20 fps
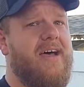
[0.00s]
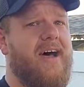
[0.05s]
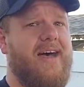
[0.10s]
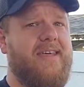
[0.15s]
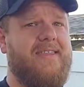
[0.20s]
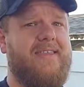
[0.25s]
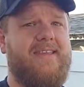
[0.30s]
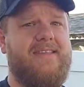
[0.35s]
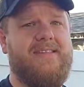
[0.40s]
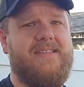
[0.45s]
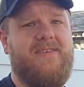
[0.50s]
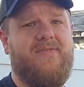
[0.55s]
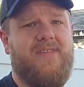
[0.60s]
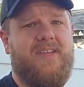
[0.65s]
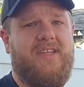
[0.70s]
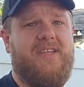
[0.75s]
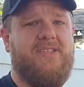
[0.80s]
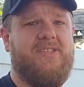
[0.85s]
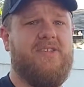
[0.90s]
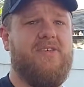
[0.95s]
I think it's even
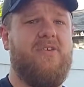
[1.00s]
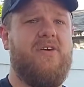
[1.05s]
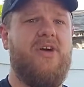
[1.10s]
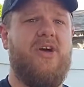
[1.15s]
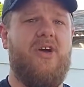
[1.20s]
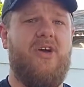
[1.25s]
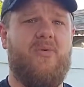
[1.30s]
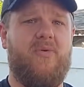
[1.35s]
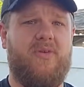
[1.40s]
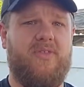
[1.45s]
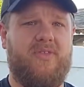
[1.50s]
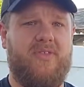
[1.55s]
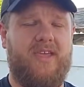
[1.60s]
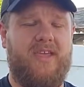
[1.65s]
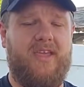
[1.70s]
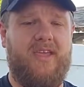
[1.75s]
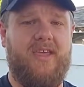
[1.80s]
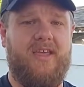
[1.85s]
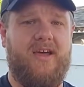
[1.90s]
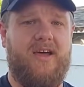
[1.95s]
easier with
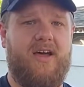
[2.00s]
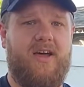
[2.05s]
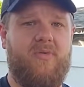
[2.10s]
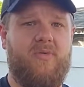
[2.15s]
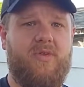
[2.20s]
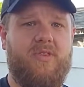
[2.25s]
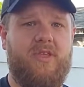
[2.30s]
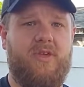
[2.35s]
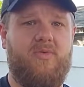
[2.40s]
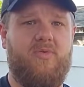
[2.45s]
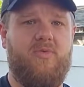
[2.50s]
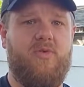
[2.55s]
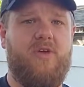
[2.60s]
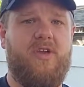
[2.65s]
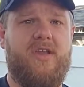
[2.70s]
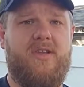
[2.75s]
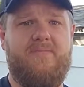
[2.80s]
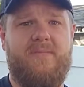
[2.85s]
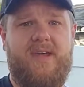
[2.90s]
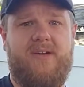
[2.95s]
the
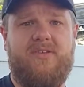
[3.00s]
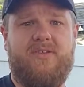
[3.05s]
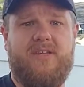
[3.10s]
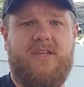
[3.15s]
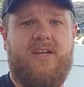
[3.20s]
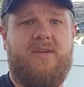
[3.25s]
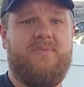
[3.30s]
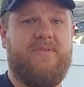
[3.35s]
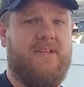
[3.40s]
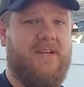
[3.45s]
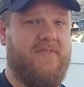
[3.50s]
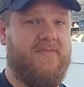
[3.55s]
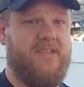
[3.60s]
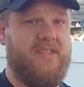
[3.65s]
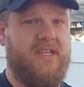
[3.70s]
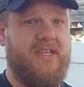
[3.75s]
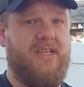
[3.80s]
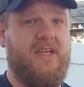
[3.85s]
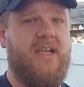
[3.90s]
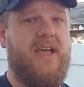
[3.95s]
wood and metal setups that I've
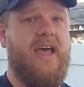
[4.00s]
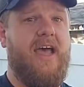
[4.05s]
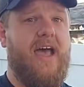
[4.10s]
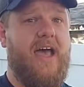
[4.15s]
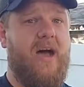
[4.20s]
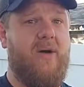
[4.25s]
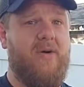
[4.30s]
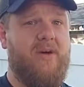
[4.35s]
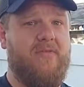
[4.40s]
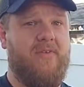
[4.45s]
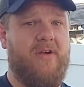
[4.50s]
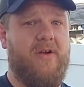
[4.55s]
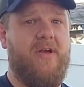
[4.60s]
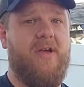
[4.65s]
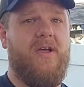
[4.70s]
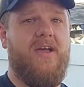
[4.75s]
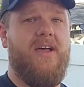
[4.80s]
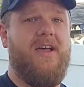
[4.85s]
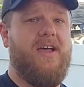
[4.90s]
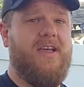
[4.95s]
seen. However,
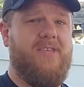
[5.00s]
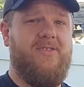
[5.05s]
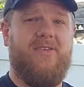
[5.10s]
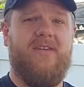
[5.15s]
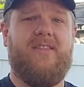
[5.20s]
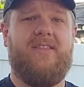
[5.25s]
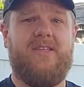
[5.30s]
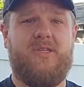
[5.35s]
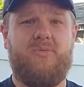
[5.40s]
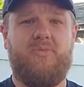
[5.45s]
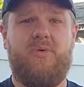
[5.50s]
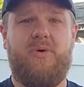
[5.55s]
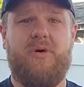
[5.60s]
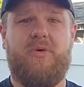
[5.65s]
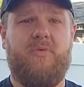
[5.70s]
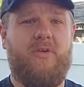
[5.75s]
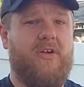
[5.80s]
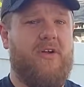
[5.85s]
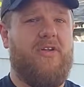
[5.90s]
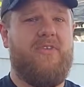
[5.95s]
you get this
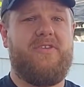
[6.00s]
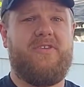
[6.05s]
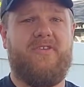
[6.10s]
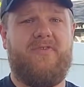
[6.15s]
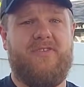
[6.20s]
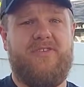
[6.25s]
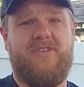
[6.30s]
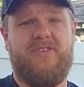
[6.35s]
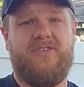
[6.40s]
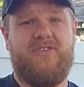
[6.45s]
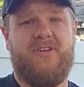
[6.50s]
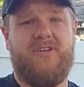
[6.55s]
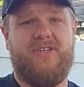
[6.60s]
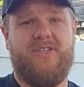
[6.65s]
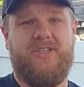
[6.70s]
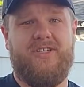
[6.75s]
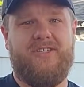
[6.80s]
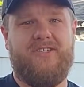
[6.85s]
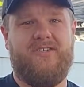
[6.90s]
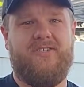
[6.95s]
book regardless of the
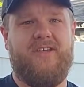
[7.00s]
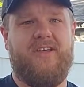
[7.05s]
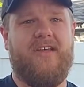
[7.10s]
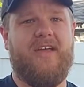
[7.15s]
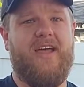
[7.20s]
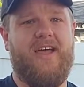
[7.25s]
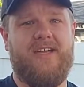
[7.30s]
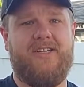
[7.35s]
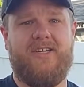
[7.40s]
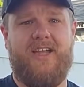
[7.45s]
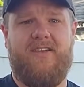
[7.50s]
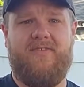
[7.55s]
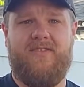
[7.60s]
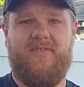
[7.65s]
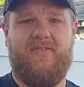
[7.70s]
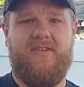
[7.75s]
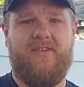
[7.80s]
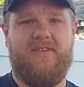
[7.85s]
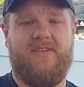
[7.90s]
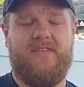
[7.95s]
instructions and you're like, gosh, I have to
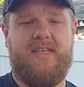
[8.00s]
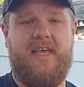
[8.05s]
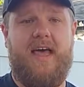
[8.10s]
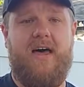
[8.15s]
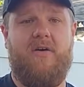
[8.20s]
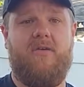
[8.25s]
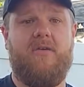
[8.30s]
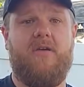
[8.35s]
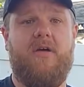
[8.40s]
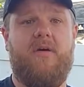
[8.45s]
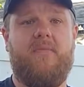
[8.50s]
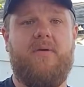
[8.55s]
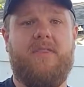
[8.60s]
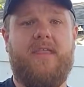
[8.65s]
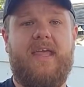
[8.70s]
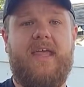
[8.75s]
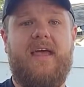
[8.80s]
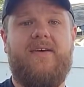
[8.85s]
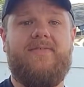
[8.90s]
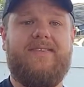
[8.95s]
figure this out. But
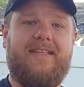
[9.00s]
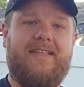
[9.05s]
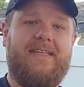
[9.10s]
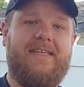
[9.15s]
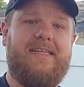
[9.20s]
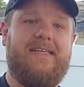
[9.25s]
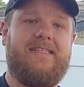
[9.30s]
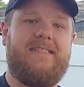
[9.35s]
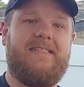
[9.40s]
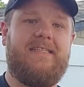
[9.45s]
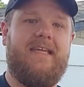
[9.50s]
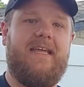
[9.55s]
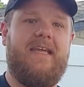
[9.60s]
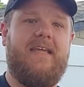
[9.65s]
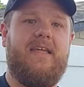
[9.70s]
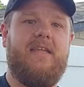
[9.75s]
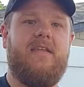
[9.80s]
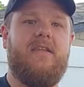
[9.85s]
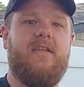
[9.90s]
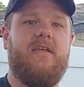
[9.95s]
they have links
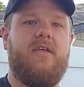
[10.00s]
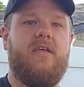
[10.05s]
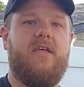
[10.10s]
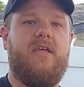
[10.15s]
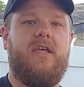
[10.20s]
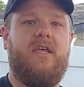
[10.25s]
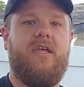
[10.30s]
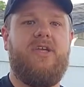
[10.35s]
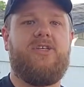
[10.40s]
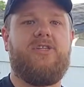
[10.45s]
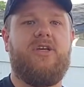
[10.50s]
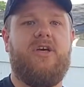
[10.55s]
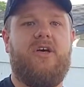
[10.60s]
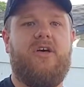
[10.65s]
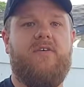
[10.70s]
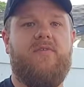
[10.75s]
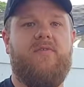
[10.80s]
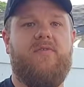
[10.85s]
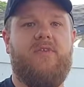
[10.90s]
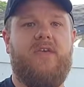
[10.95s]
in each
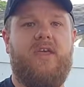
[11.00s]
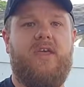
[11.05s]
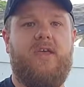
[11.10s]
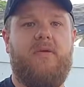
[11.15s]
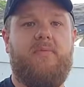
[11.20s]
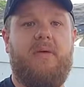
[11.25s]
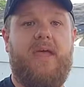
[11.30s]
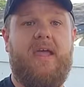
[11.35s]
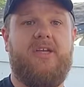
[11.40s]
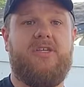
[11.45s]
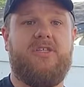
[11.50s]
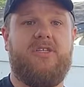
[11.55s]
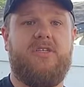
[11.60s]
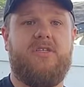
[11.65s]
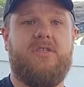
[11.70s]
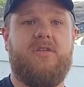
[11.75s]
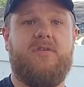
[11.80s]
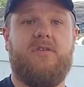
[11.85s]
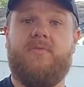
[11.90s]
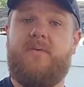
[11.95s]
of the
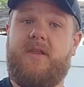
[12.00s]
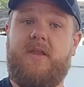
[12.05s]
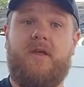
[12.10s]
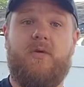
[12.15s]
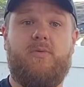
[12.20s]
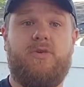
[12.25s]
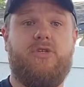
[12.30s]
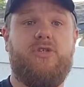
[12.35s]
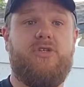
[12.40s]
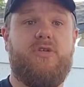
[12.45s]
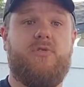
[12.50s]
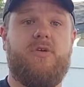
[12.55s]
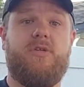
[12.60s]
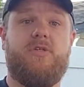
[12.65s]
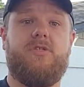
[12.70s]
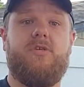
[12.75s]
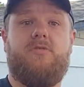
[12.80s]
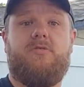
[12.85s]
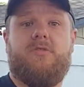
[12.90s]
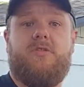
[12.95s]
pages, depending on what you're doing.
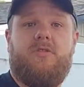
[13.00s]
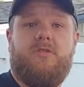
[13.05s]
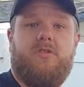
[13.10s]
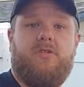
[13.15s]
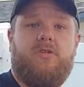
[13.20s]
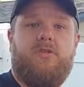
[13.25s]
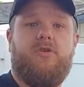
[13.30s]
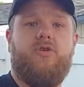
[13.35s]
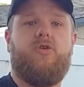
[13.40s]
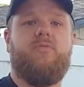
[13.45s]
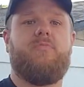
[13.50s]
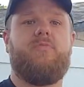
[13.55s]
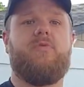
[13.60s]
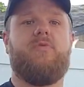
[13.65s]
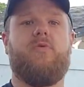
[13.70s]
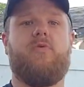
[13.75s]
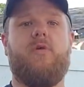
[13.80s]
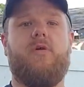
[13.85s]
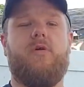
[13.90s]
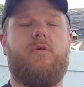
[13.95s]
So to the coop
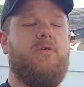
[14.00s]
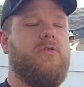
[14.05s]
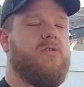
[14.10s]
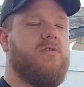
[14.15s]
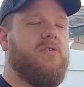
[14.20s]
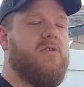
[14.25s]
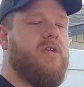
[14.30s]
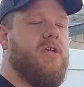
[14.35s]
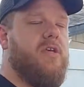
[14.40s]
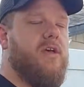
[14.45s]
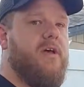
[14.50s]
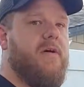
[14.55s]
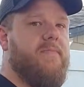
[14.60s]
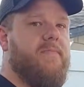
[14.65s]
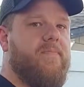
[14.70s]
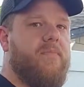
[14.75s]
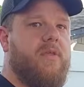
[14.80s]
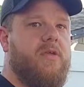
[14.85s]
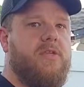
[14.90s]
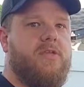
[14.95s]
door, or to the
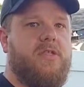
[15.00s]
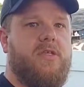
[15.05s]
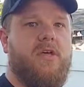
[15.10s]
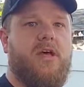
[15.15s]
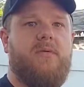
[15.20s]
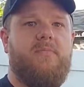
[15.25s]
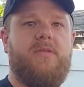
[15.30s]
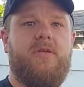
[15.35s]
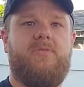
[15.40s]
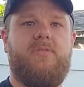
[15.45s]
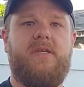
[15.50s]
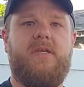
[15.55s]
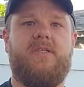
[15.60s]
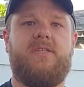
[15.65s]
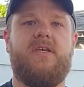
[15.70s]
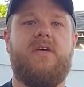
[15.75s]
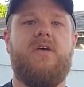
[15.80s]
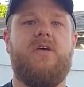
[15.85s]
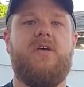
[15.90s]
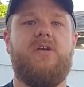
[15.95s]
Omlet
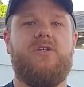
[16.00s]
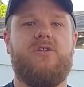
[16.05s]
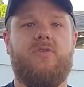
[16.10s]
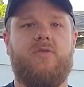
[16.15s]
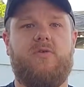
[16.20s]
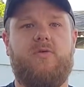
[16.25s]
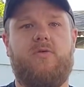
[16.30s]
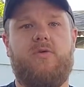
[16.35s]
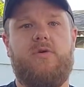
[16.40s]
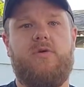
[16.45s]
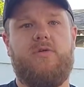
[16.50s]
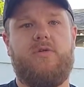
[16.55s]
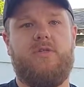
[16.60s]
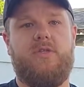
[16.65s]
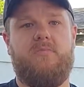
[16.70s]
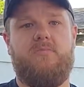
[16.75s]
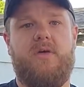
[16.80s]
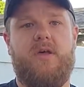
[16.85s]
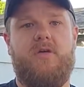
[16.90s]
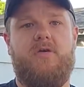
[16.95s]
piece, to the wood, or to
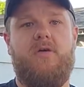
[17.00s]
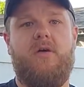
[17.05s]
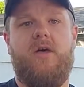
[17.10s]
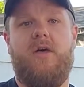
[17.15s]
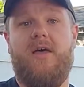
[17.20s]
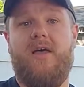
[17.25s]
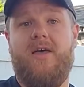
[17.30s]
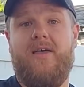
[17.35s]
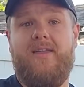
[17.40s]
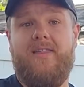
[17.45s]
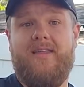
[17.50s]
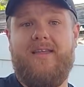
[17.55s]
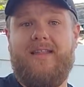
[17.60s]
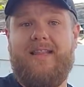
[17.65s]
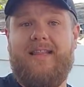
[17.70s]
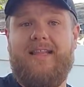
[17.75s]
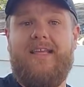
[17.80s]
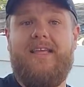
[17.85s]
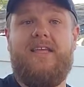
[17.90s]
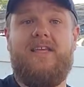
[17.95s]
the metal, that
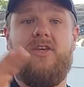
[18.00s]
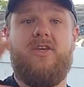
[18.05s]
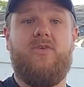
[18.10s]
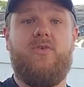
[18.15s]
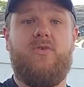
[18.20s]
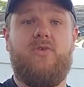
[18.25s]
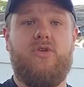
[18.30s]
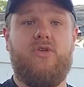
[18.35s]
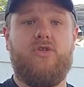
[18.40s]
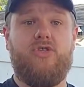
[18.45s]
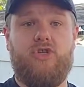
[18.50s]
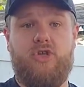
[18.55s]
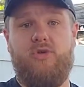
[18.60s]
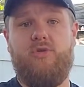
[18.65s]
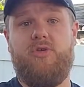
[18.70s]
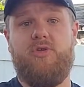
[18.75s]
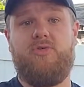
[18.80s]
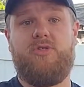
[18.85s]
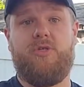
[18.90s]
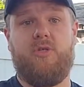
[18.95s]
link you to
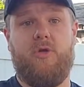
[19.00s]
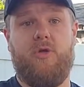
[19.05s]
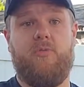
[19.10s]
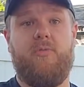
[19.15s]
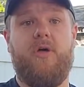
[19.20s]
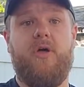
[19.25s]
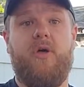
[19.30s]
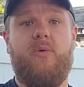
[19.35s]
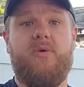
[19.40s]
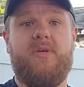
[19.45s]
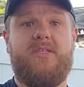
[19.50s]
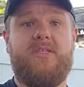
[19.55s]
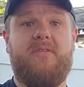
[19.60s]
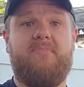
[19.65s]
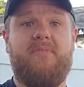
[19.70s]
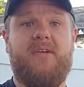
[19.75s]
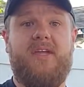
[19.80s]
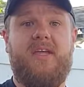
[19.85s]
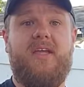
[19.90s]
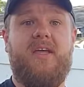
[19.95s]
YouTube with
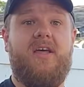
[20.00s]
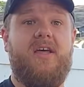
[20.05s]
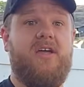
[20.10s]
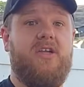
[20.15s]
somebody